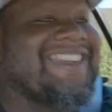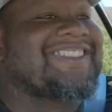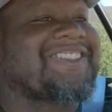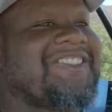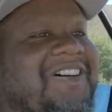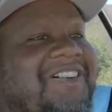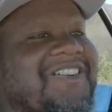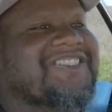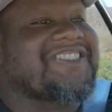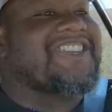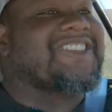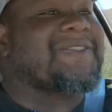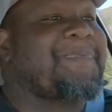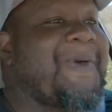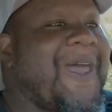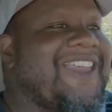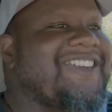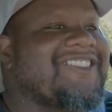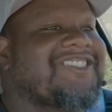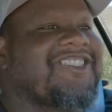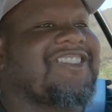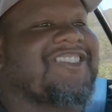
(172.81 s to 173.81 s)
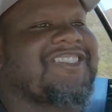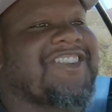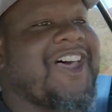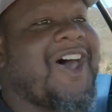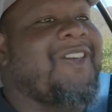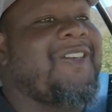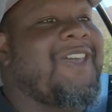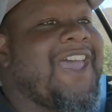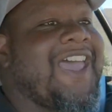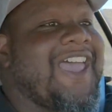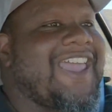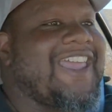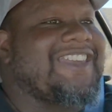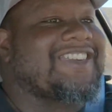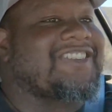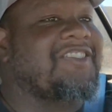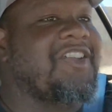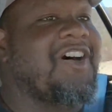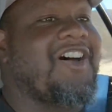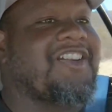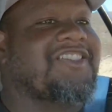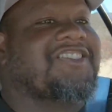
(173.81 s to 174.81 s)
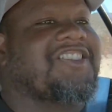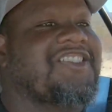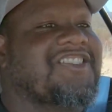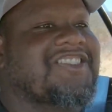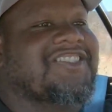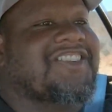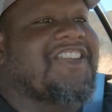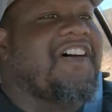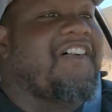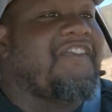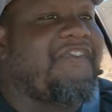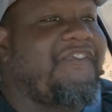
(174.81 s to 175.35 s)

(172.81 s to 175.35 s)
Stock suspension, so it's not just